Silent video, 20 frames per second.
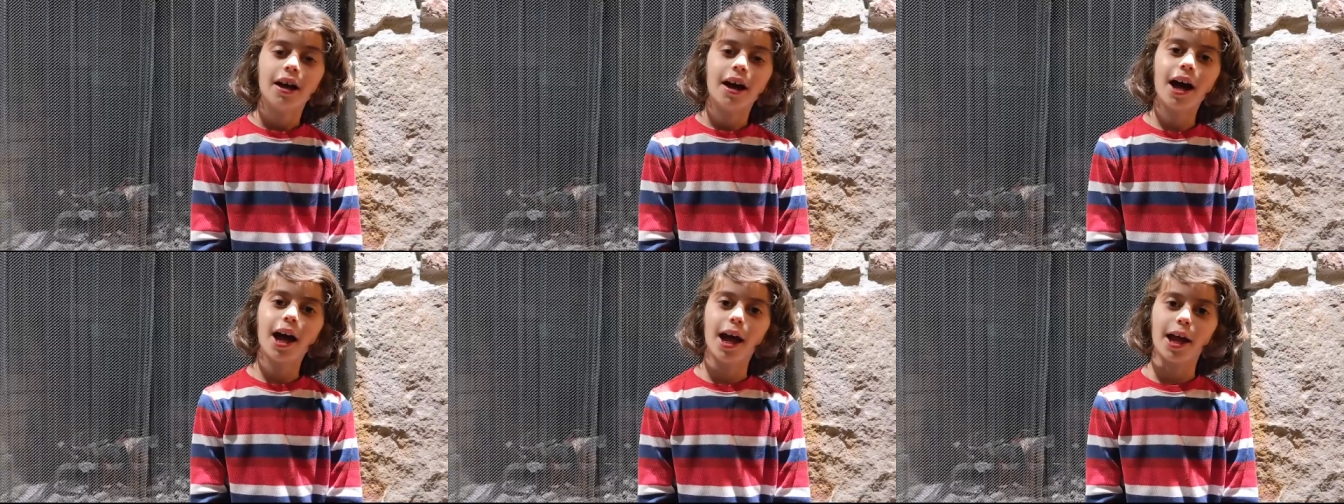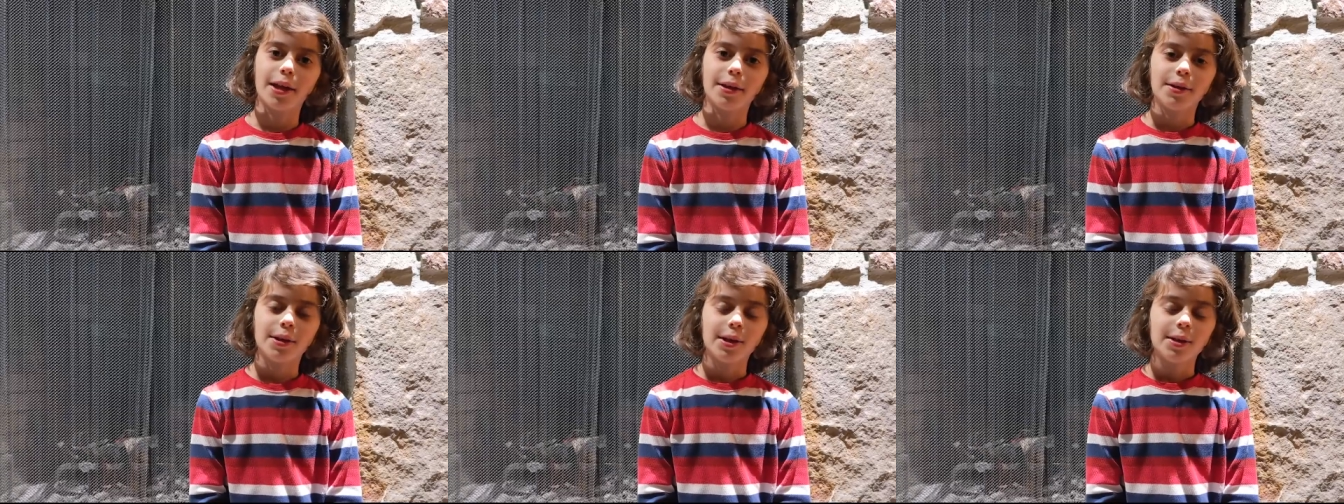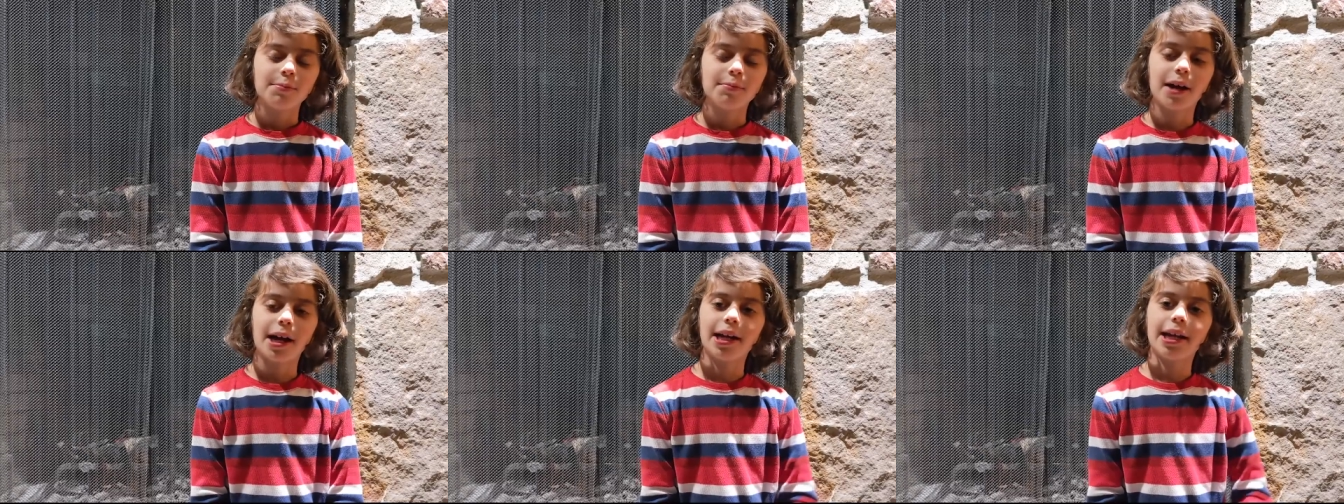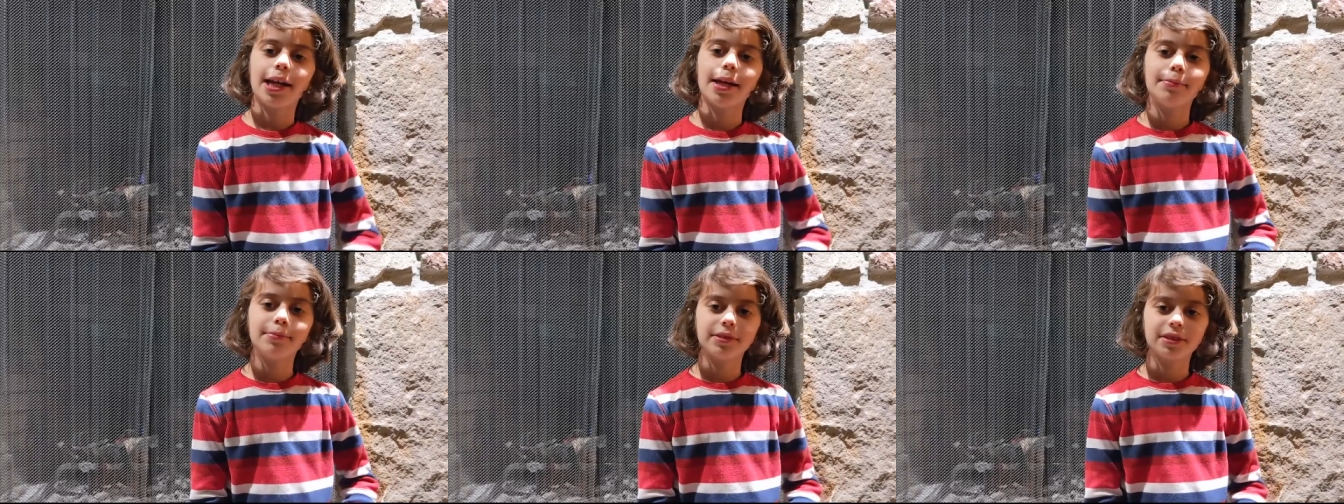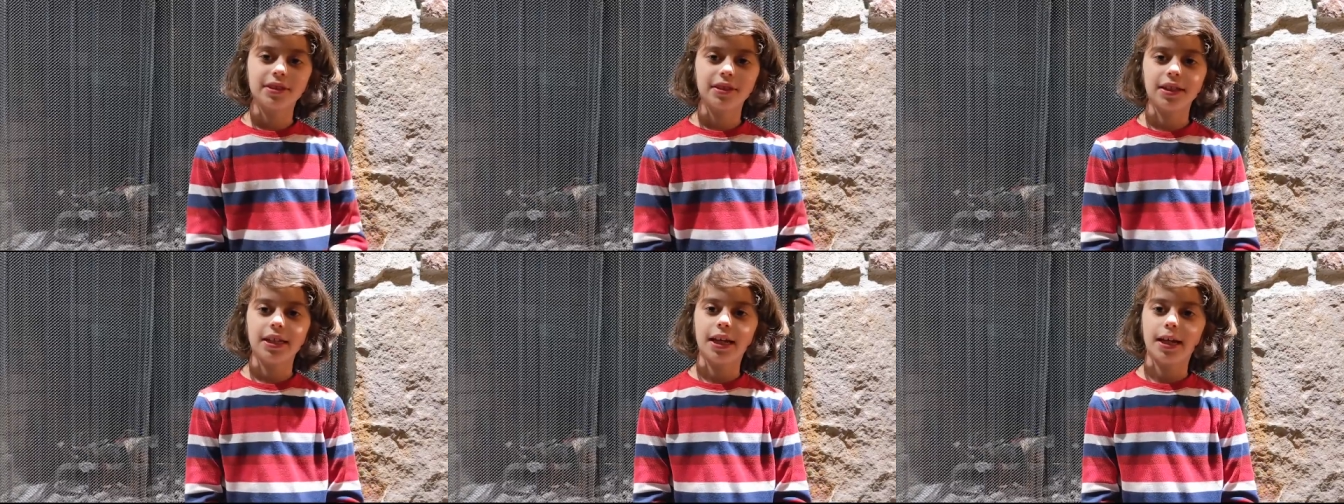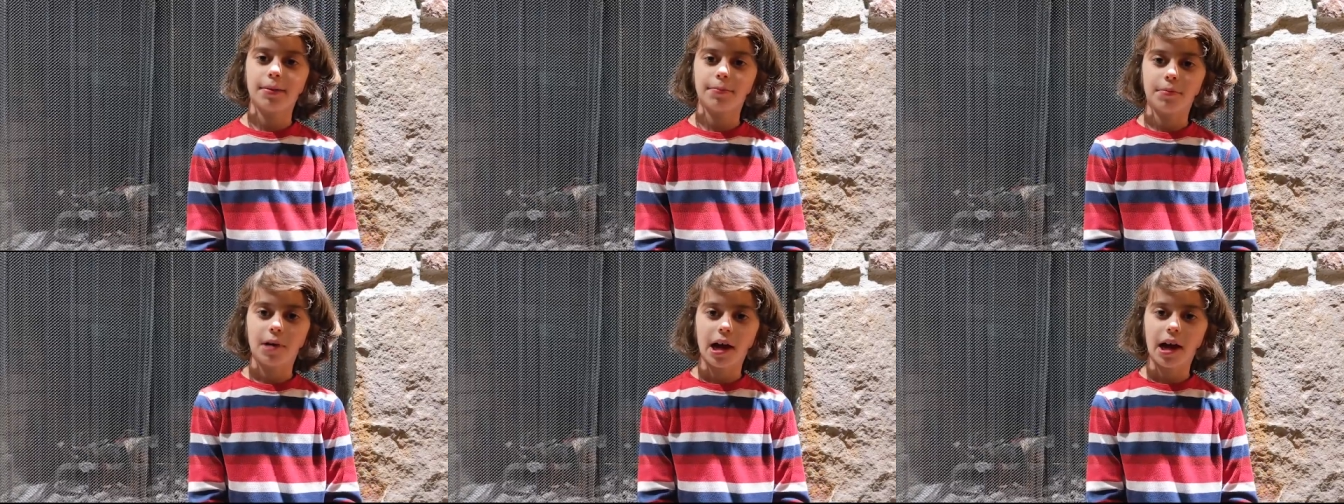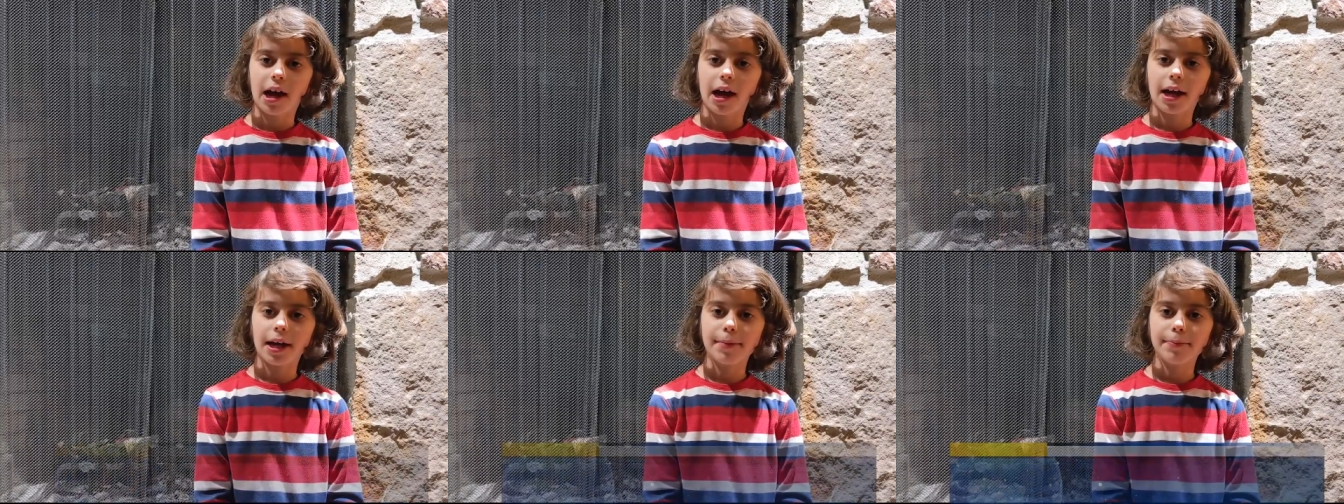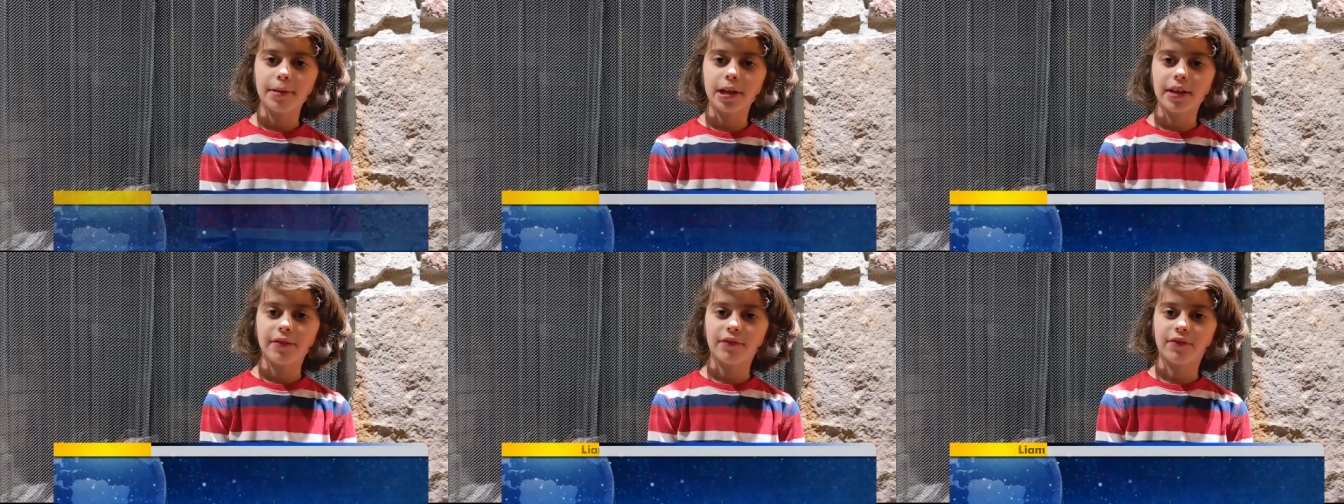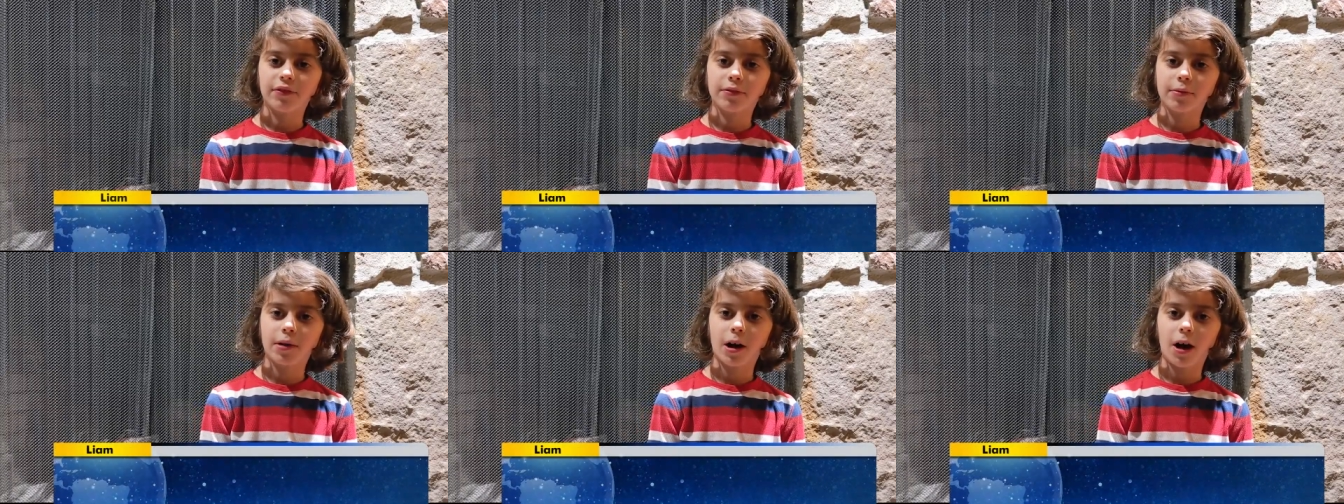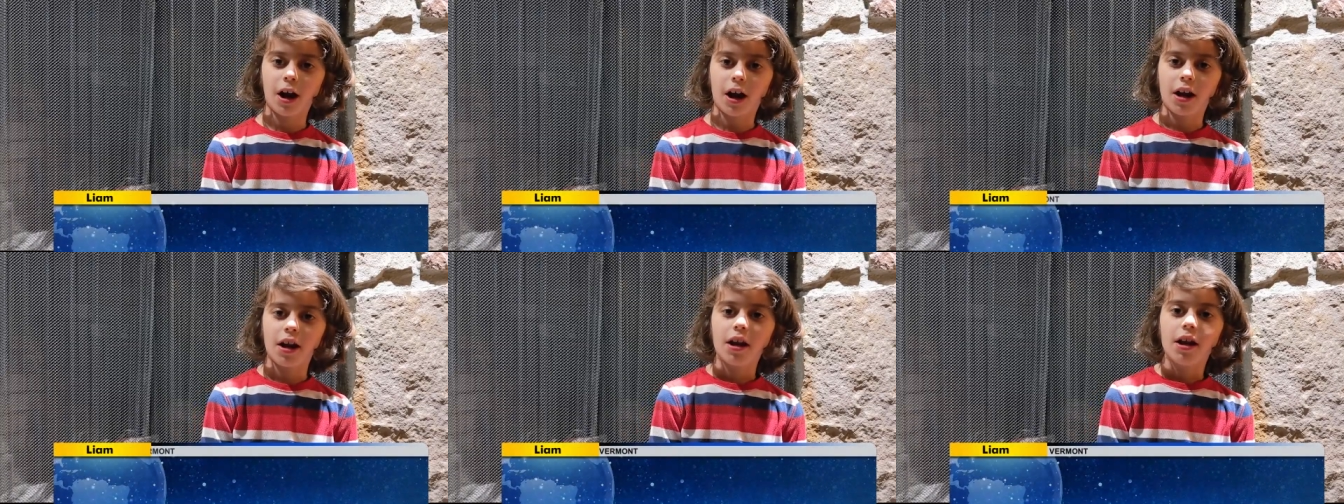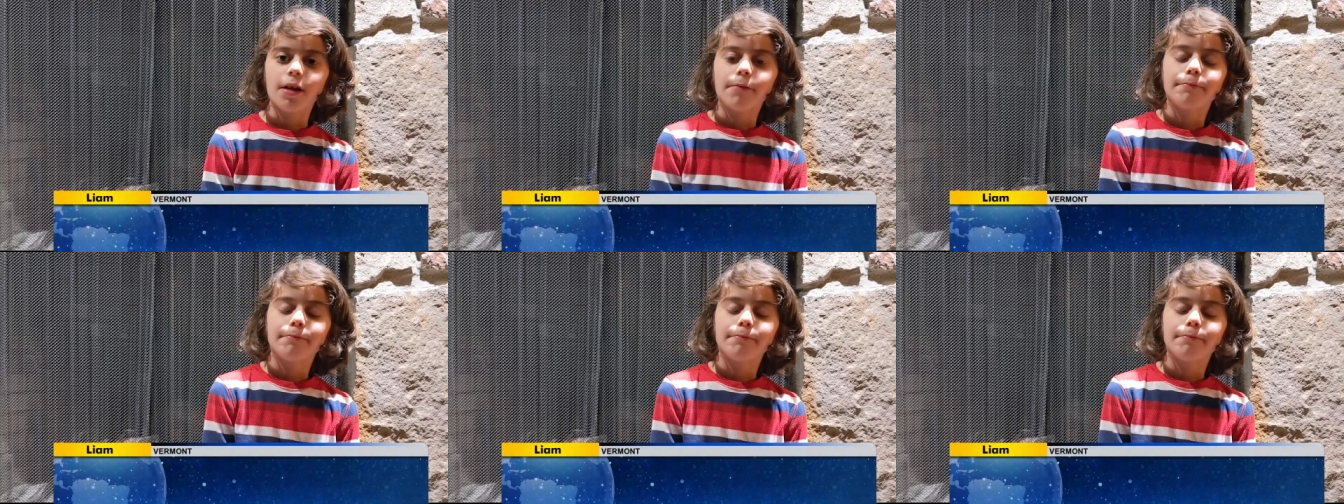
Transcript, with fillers: Hi, my name is Liam. I am in Vermont.